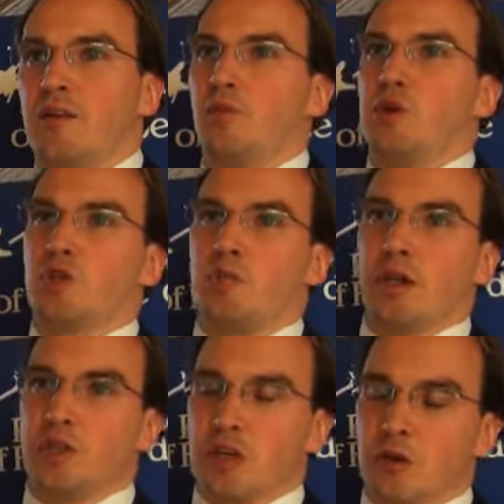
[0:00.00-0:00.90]
which
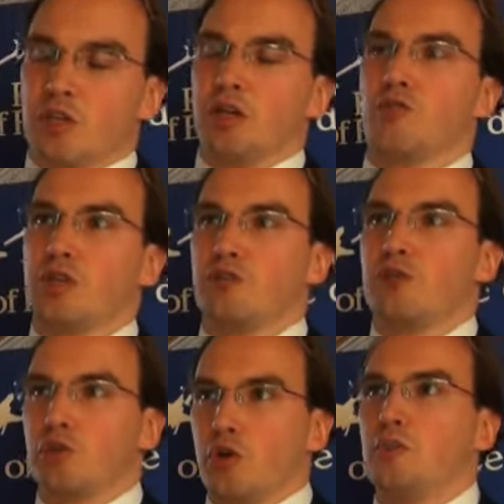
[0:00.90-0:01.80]
might sound
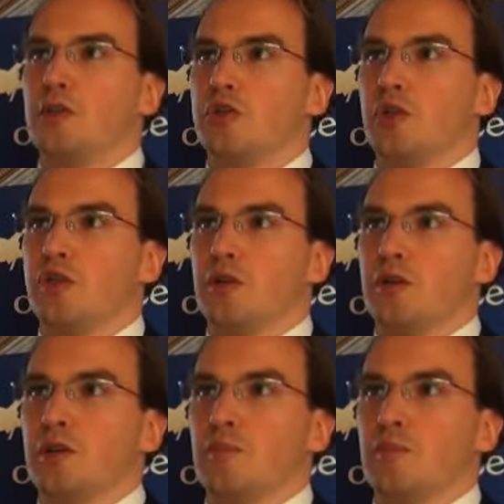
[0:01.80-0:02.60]
contradictory to urbanization,